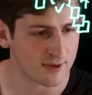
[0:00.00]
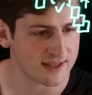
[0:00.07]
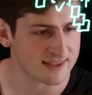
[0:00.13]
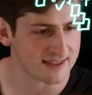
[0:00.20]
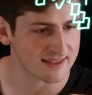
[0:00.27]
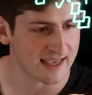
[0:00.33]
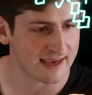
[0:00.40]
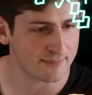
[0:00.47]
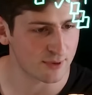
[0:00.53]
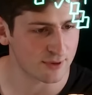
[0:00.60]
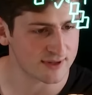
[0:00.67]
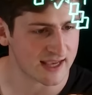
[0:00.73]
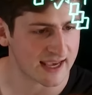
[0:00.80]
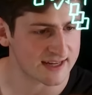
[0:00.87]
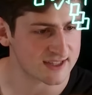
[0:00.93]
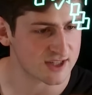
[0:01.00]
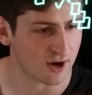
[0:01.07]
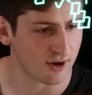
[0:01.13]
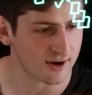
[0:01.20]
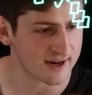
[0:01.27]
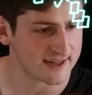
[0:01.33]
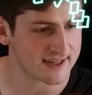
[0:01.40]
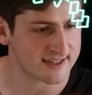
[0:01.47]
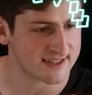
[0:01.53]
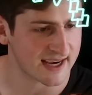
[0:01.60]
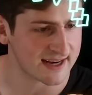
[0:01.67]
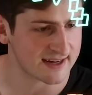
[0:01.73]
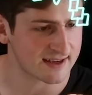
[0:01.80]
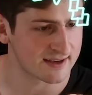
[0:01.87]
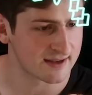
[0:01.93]
with labeled and targeted
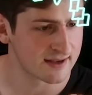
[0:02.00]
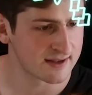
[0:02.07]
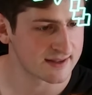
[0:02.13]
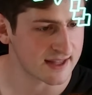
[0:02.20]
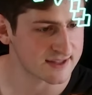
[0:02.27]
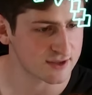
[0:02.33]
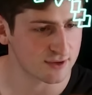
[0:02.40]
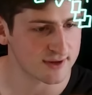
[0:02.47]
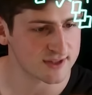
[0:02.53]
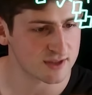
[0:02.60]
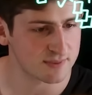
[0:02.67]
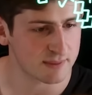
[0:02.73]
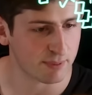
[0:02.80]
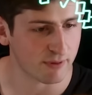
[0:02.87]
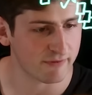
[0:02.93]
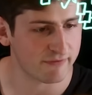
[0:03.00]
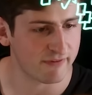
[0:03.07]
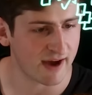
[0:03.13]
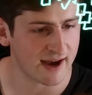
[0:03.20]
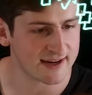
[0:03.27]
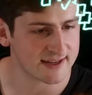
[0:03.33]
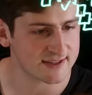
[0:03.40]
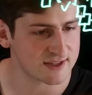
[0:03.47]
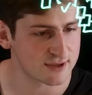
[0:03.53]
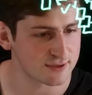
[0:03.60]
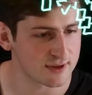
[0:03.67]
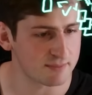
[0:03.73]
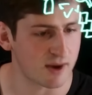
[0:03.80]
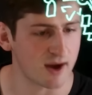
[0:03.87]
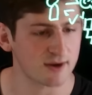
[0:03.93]
data that's going to be provided to
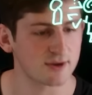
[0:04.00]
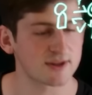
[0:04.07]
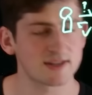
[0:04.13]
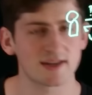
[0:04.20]
the model.